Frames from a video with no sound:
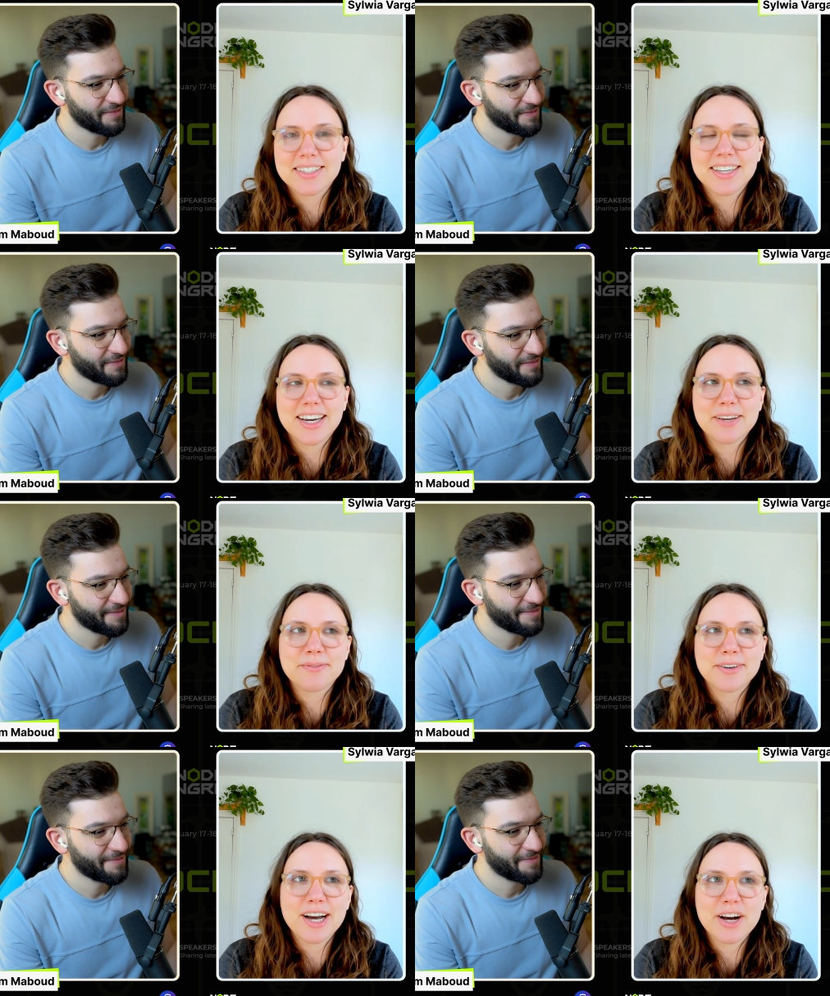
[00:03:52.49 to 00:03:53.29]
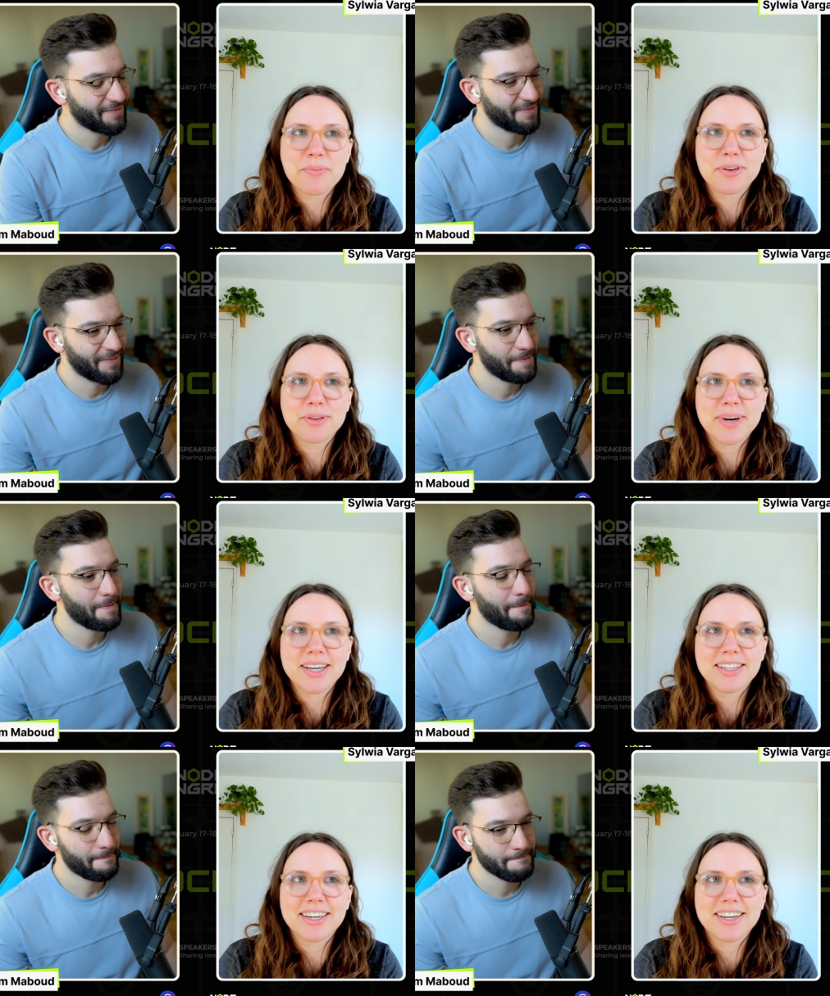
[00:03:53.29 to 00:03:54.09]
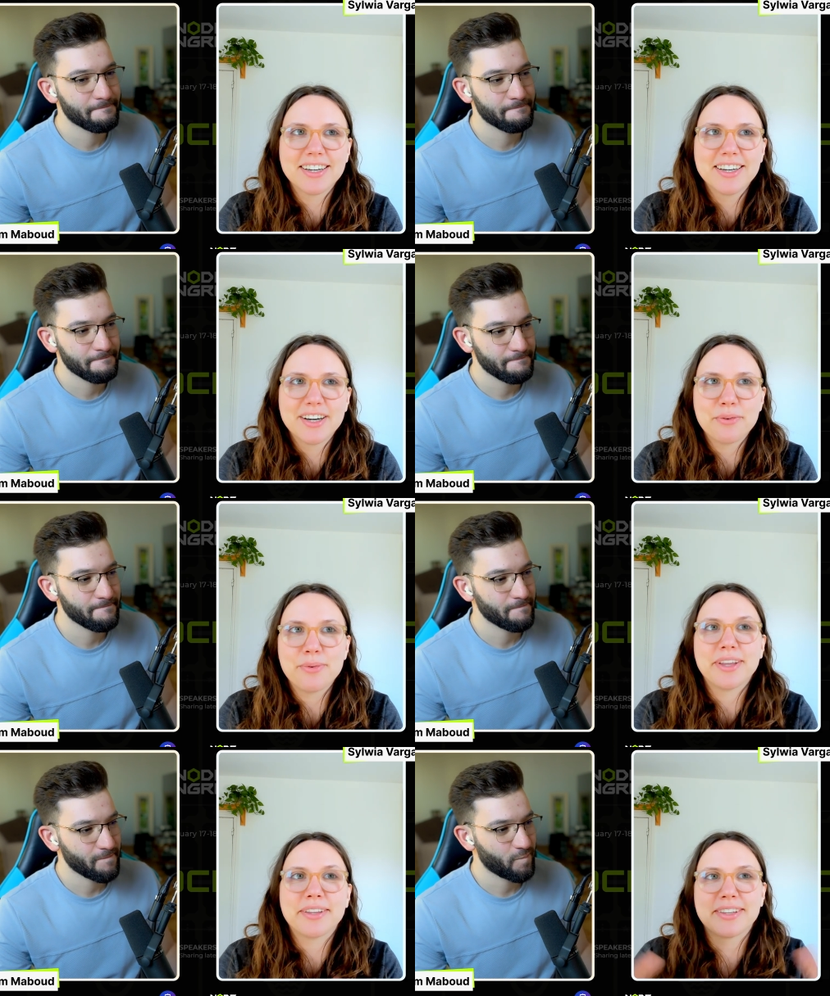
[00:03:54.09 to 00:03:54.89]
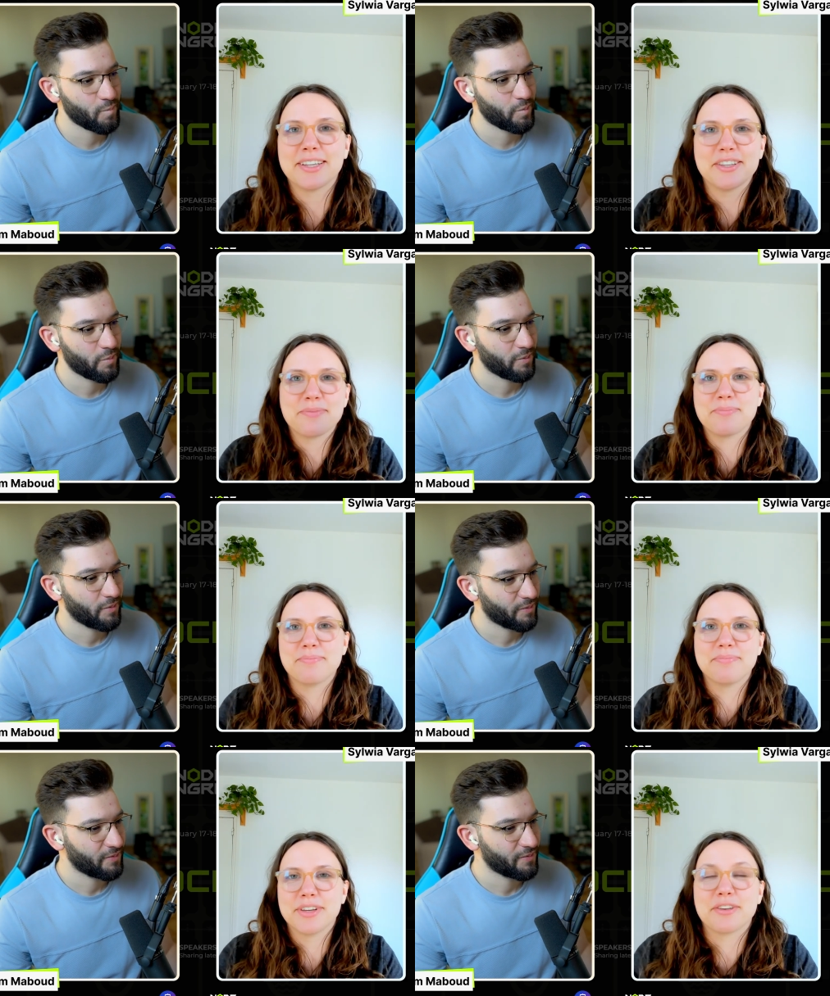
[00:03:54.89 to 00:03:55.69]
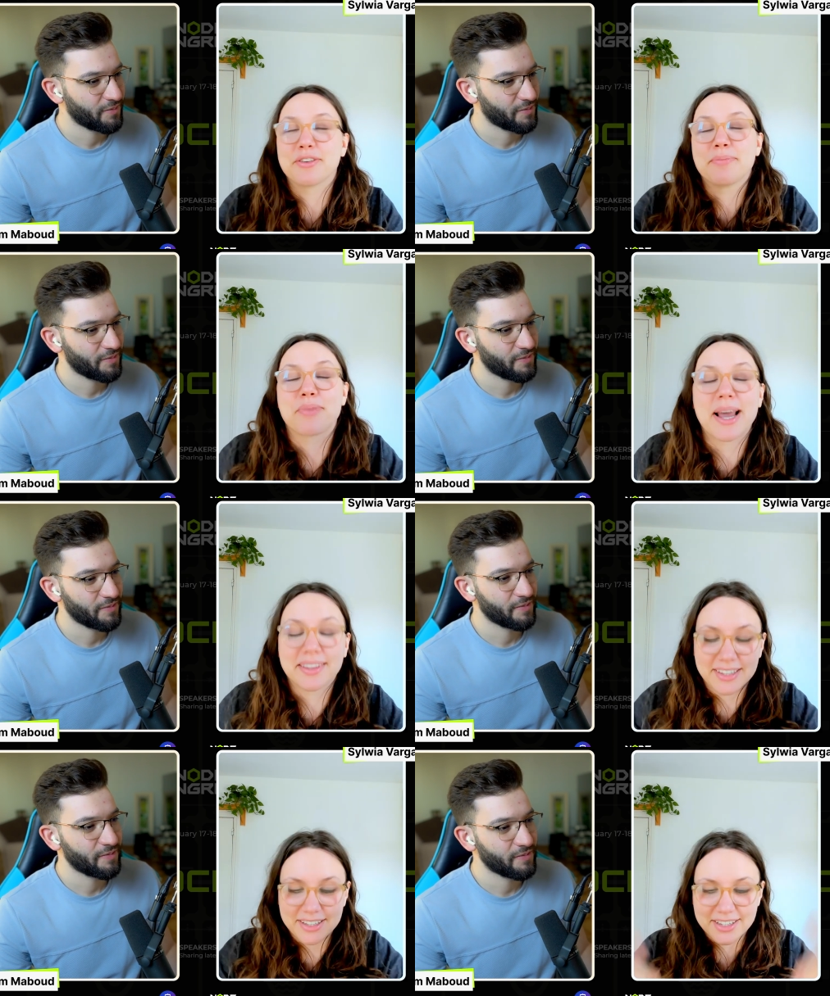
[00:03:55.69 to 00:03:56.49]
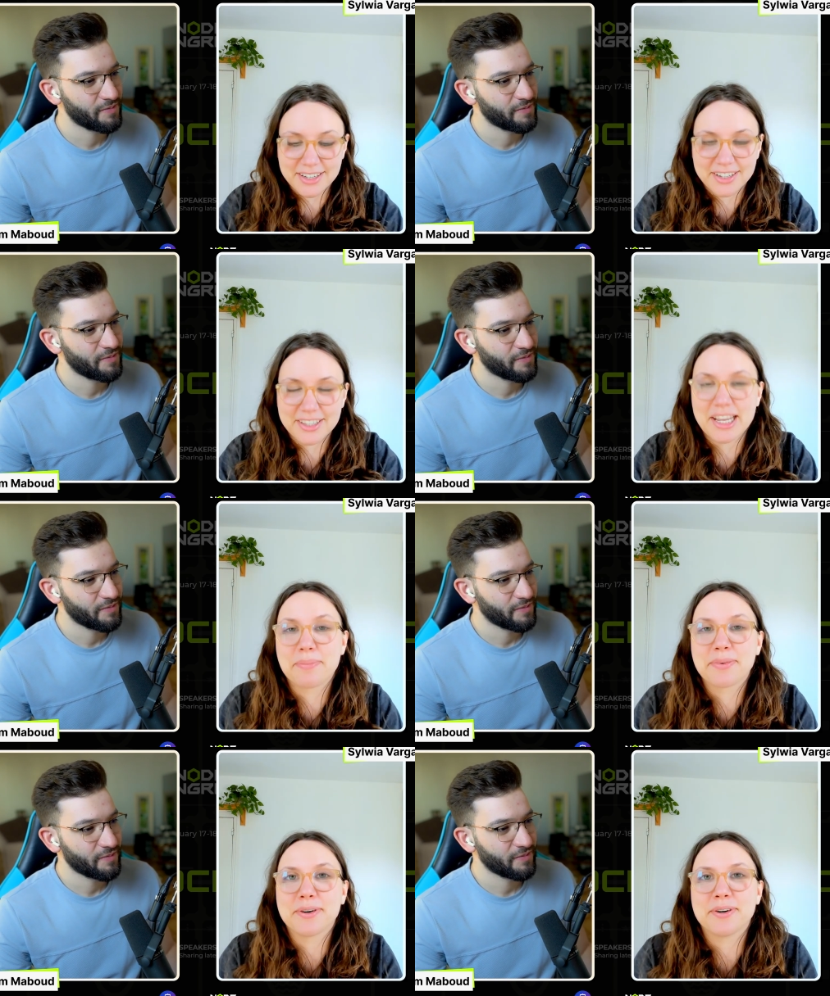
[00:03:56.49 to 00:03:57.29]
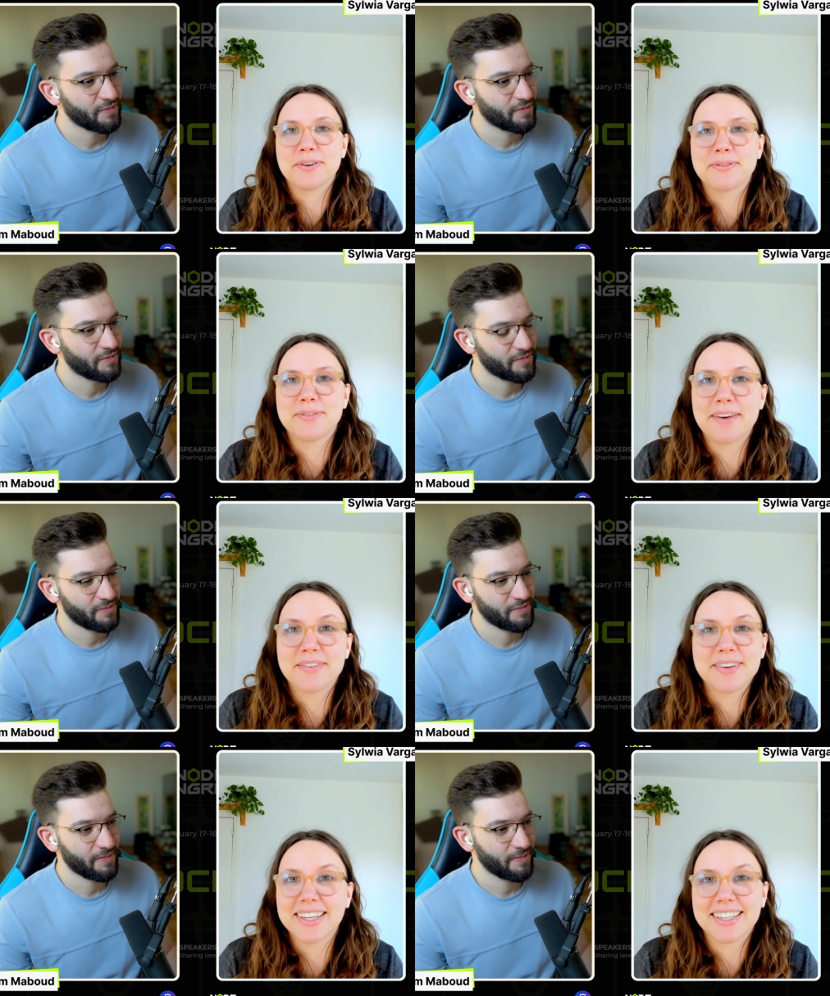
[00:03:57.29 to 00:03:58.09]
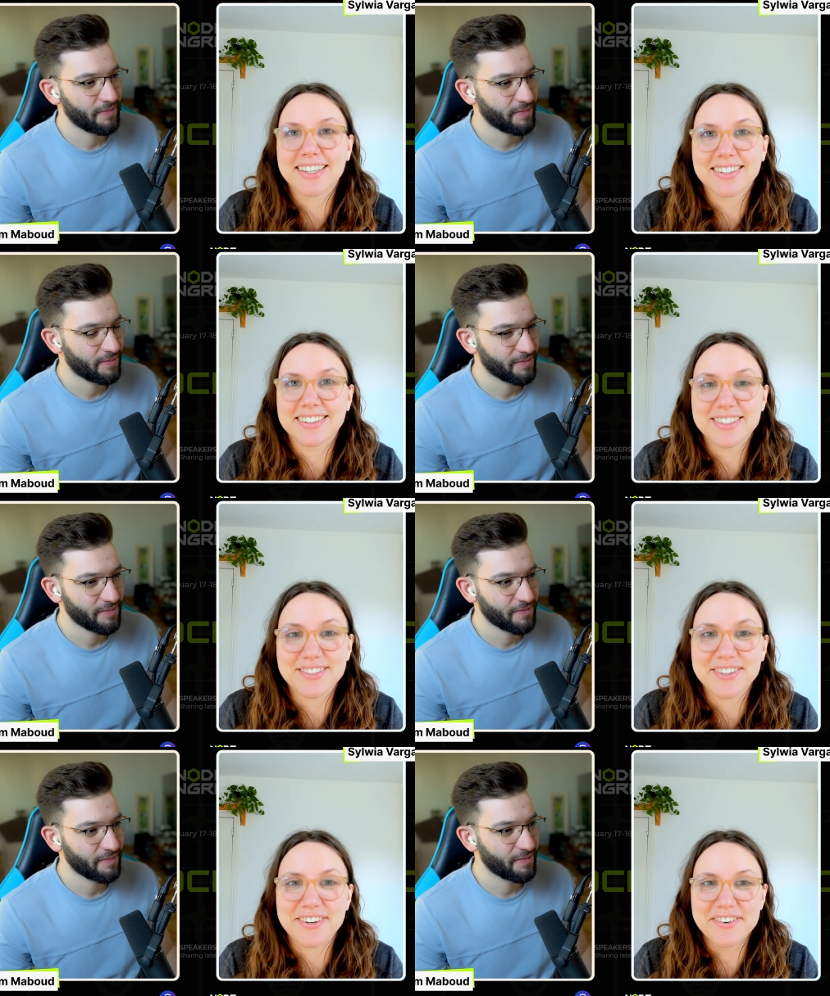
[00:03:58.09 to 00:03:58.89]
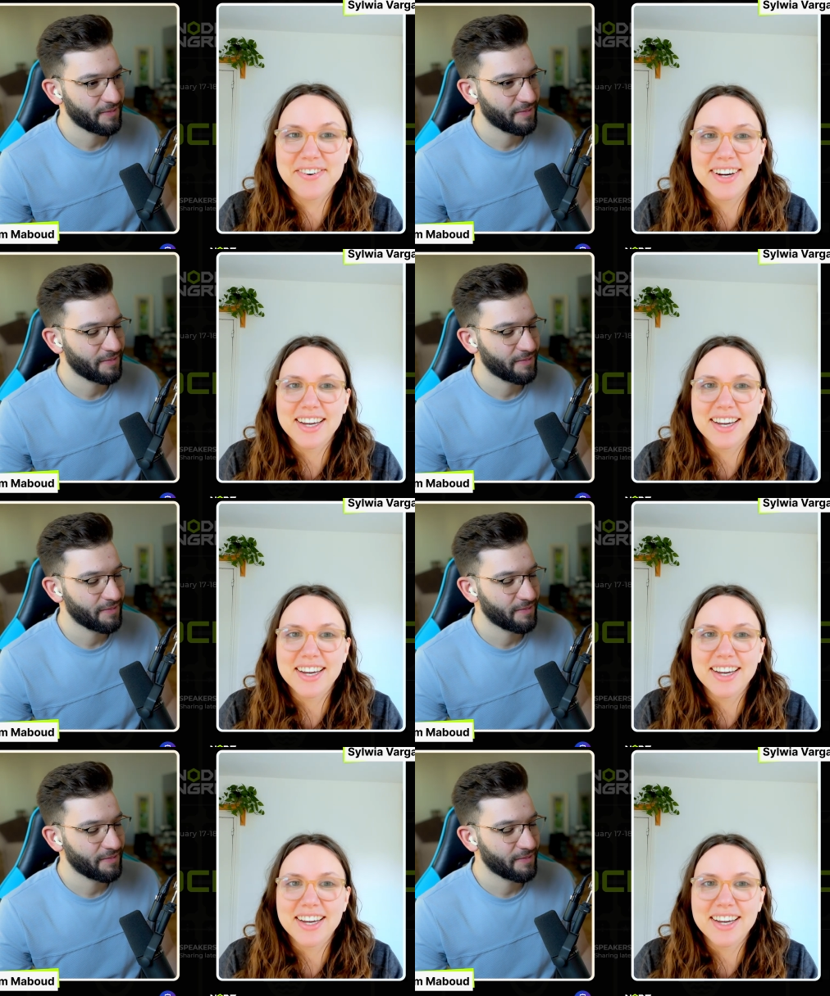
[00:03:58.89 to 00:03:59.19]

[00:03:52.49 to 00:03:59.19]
Speaker 1: I am very humbled by the width and the, you know, the breadth and the depth of everything that there is to know.